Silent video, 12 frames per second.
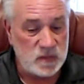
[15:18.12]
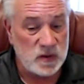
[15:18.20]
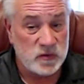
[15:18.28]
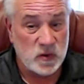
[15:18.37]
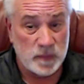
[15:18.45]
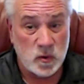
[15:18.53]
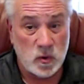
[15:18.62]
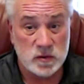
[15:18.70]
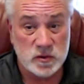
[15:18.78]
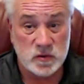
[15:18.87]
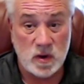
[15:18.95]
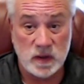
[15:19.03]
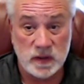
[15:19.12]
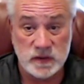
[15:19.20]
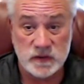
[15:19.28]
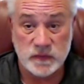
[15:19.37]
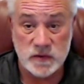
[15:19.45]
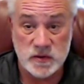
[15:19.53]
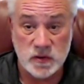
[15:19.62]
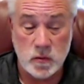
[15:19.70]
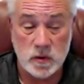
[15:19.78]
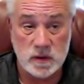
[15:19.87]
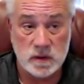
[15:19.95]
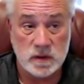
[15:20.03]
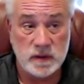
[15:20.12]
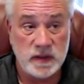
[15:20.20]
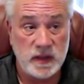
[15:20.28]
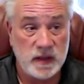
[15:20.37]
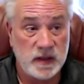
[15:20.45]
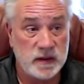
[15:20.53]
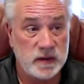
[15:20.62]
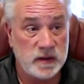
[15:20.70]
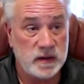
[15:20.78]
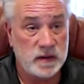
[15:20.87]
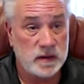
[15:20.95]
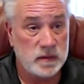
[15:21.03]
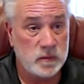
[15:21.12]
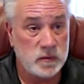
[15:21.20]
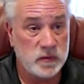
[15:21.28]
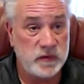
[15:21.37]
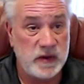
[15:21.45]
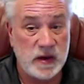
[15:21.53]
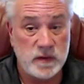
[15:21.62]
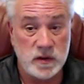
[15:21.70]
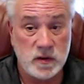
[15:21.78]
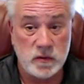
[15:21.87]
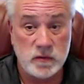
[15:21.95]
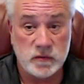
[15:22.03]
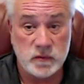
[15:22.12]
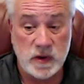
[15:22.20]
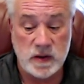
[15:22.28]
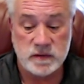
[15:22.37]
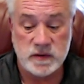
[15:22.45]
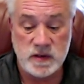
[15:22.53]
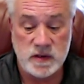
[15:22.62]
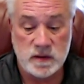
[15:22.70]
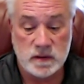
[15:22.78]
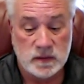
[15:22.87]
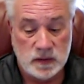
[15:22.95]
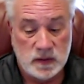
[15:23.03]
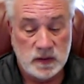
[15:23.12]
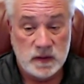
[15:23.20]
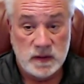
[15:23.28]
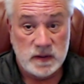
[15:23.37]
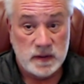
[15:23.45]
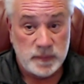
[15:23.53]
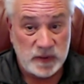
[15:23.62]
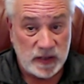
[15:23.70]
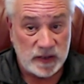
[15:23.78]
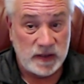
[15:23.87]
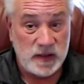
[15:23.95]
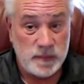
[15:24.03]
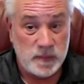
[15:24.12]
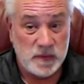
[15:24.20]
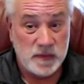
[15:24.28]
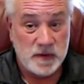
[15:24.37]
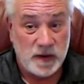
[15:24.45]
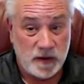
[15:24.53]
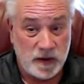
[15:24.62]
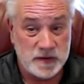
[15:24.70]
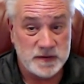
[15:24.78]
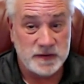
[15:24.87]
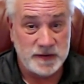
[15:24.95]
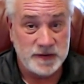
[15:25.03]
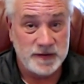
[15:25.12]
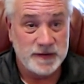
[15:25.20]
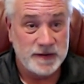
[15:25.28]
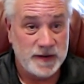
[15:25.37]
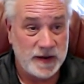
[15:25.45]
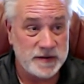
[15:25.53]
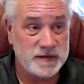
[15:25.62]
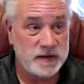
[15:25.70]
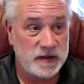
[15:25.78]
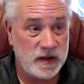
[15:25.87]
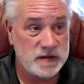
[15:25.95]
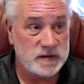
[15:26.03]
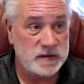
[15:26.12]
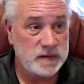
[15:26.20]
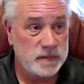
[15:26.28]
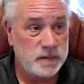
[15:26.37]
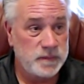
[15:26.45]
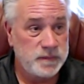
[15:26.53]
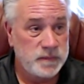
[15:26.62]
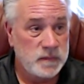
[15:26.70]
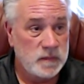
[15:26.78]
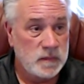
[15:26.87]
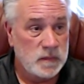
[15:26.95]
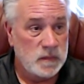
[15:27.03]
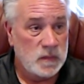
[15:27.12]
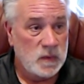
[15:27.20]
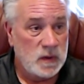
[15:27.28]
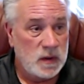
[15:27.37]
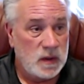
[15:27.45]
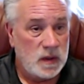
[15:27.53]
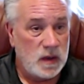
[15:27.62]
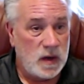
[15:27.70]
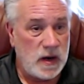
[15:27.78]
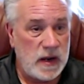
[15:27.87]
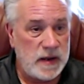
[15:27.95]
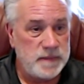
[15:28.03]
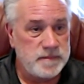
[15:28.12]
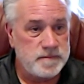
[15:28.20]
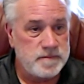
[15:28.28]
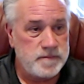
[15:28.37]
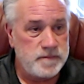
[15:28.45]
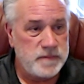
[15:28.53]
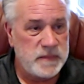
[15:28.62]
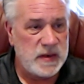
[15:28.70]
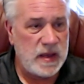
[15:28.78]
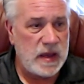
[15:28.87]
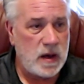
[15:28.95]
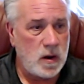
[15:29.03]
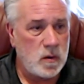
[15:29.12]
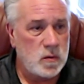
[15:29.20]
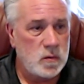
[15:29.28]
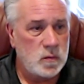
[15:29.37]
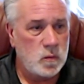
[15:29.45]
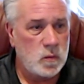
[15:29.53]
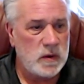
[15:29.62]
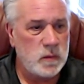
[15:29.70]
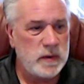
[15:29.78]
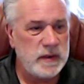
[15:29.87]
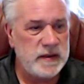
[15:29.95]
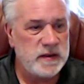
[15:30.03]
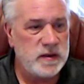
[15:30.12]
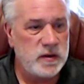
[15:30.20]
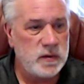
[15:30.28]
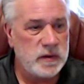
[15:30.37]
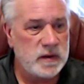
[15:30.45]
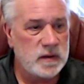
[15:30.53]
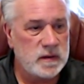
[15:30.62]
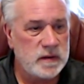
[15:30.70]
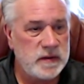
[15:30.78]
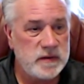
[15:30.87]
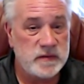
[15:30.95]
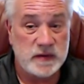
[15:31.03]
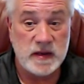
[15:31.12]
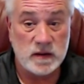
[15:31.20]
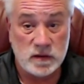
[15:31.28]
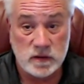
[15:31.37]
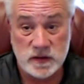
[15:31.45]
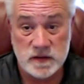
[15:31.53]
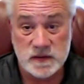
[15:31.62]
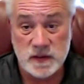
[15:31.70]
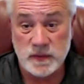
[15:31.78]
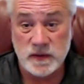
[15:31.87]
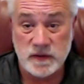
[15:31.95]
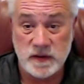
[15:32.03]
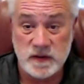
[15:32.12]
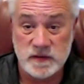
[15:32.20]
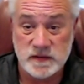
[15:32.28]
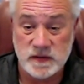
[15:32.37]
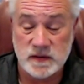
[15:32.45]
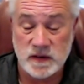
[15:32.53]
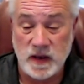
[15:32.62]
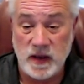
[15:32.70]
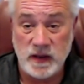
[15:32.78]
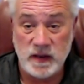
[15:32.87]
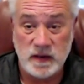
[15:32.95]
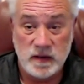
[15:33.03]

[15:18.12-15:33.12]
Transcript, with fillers: So I'm going strong in this first quarter, and uh, we'll see how it goes throughout the year. We got to keep hustling, hustling, hustling. All right, now what we need to do here is take a look at some of the things that I